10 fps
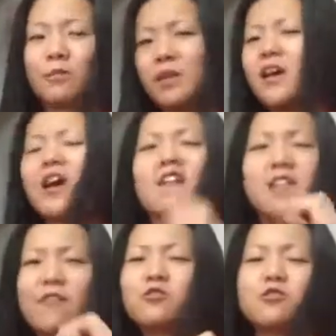I'm like,
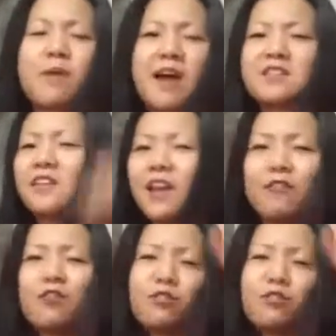level two pass, level